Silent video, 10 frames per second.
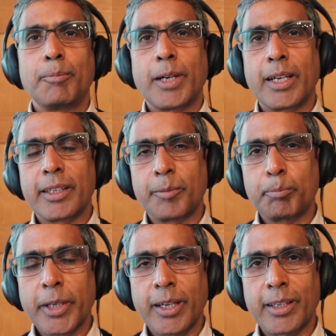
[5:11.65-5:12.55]
by
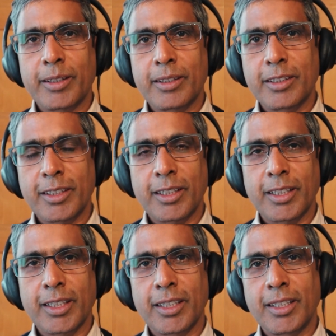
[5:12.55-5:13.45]
repairing
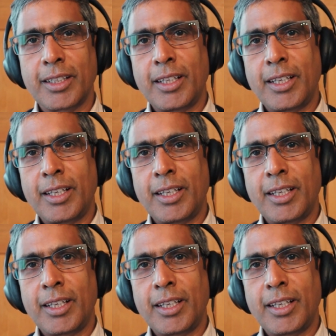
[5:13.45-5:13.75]
DNA,